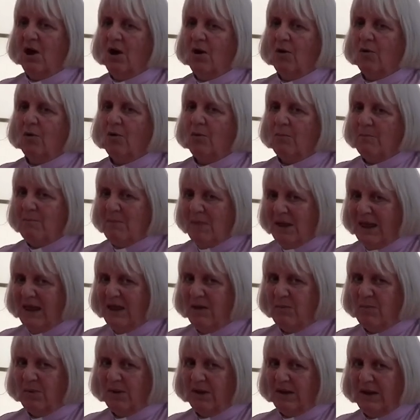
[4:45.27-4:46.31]
Or
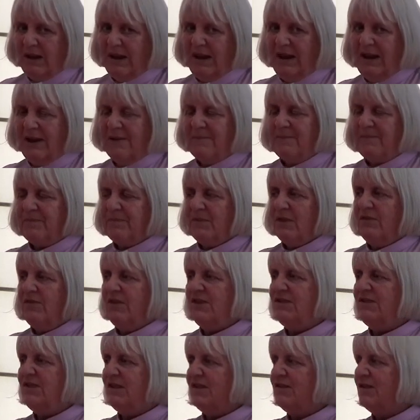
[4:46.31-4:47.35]
maybe
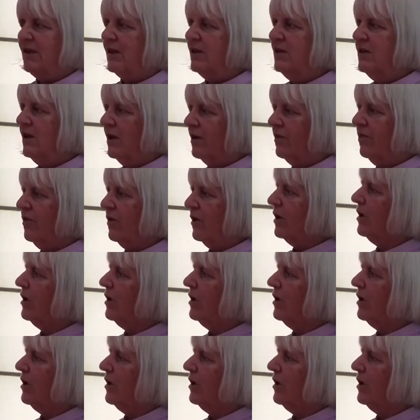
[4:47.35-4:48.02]
this is another